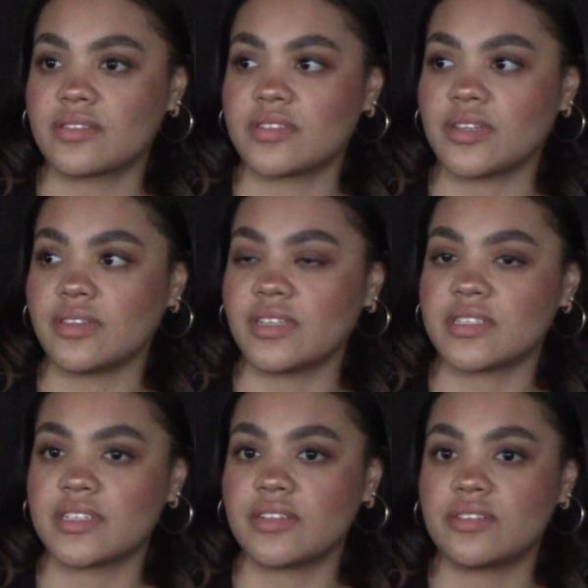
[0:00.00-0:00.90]
to
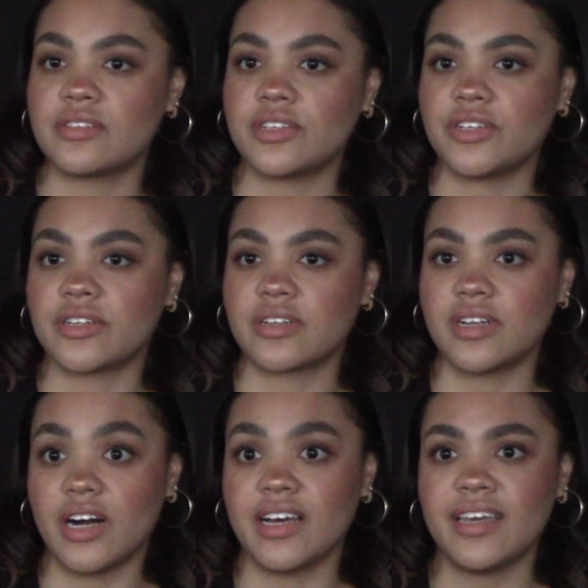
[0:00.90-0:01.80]
listen to your
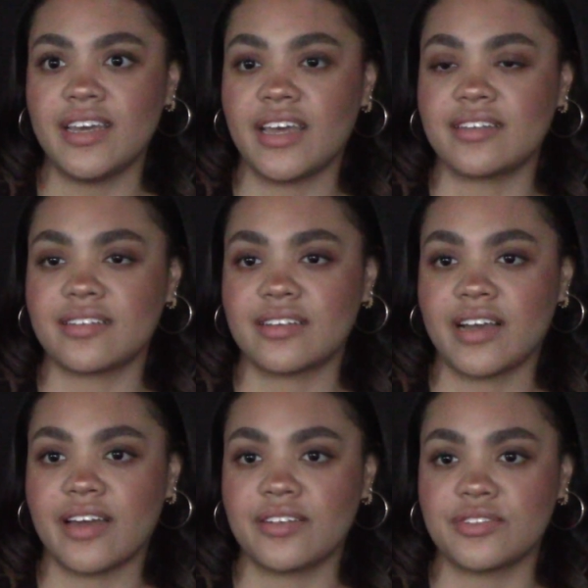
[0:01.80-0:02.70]
gut and
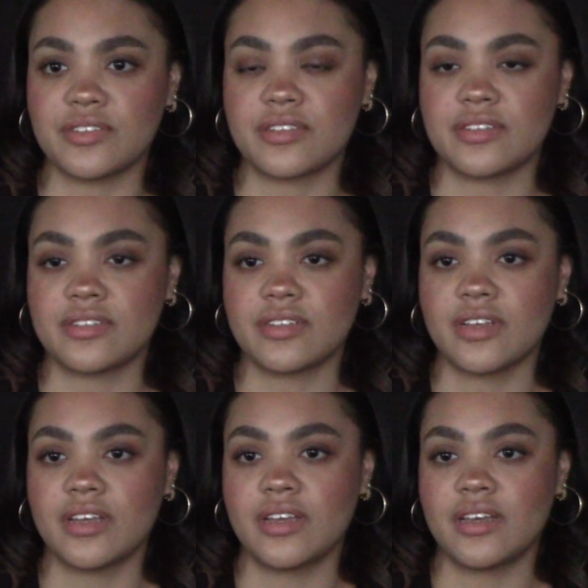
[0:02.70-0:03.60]
kind of just
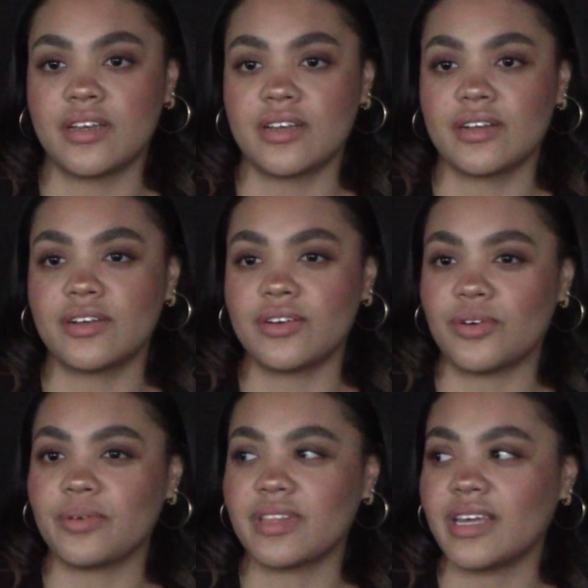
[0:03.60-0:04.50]

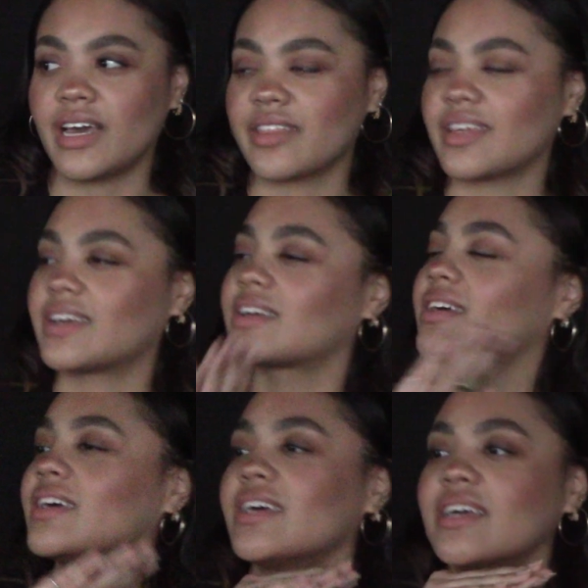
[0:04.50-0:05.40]
go with it. I think
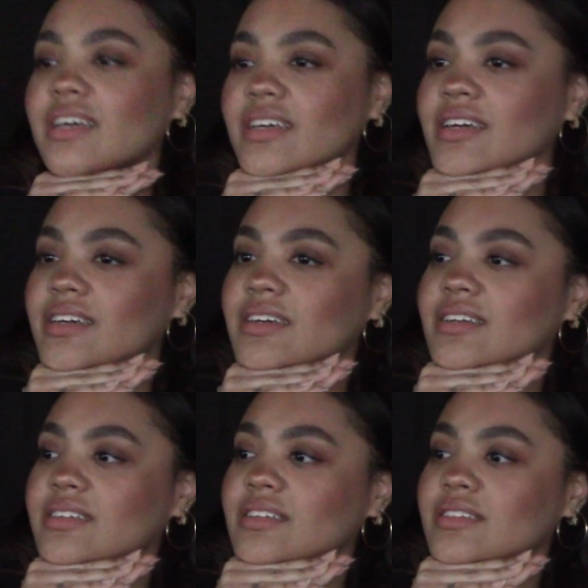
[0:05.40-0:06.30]

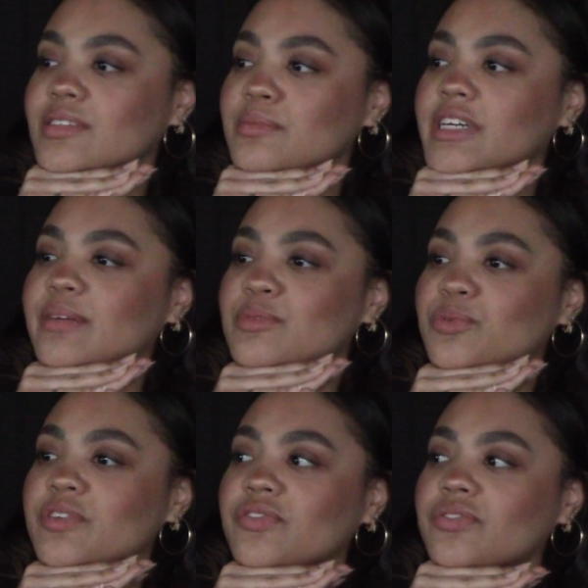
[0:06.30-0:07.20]
sometimes
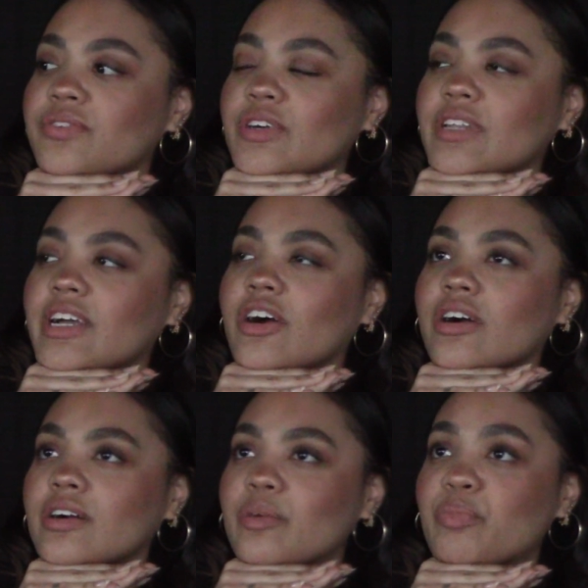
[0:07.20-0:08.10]
we feel like
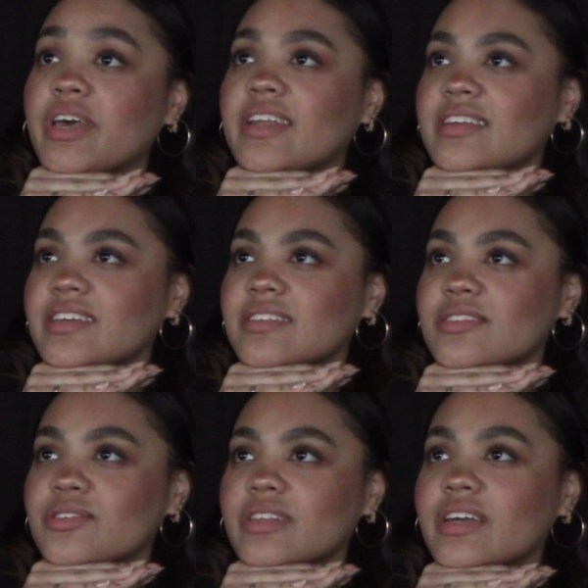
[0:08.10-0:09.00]
our
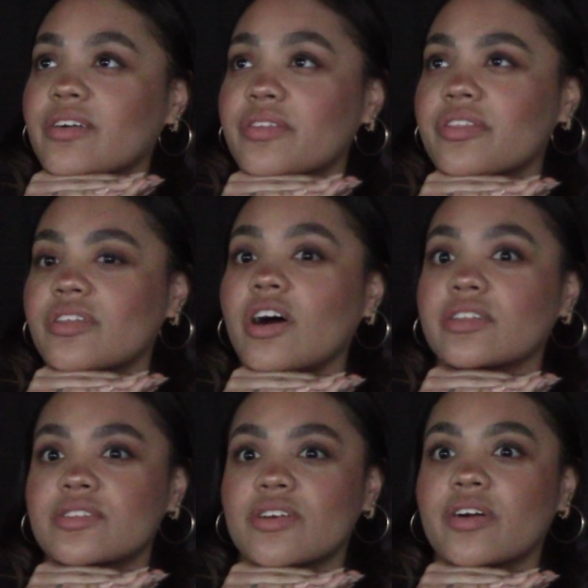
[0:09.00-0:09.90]
opinions or, like, our
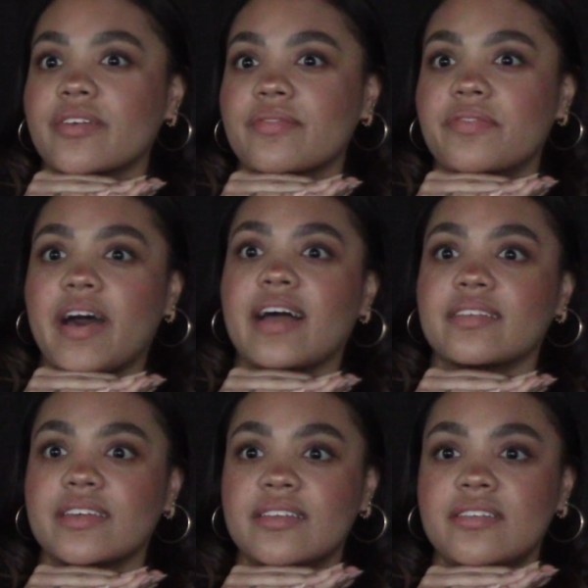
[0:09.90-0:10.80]
thoughts aren't
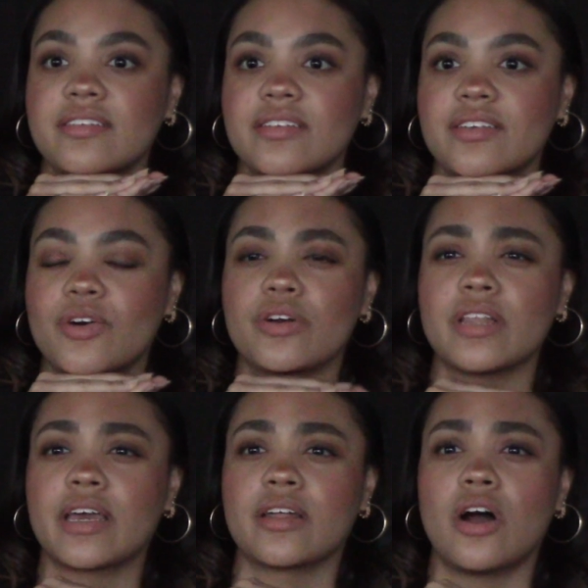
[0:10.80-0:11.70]
valid or,
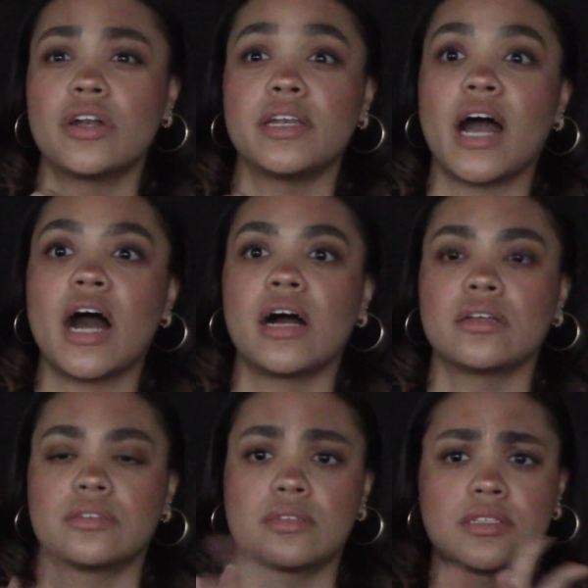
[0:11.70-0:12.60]
like,
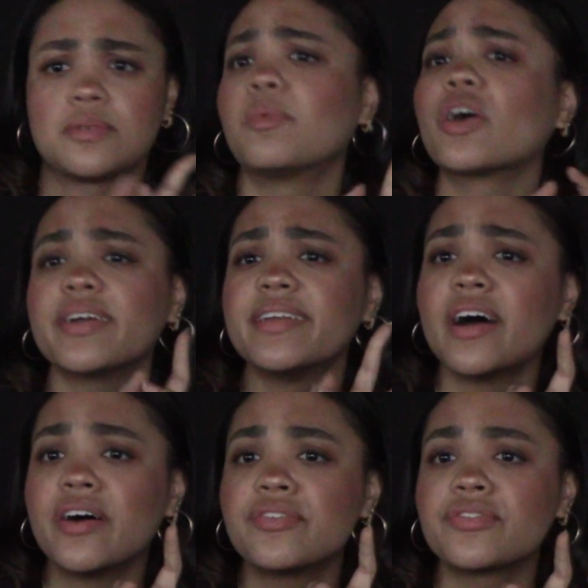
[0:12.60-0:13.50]
not smart
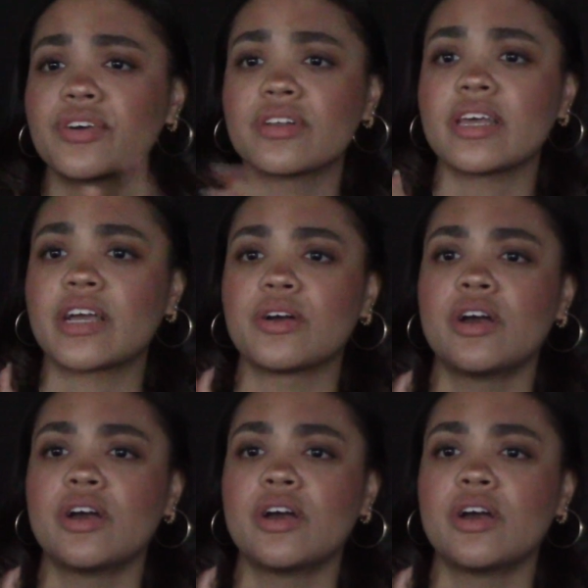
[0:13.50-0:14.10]
enough, or, like,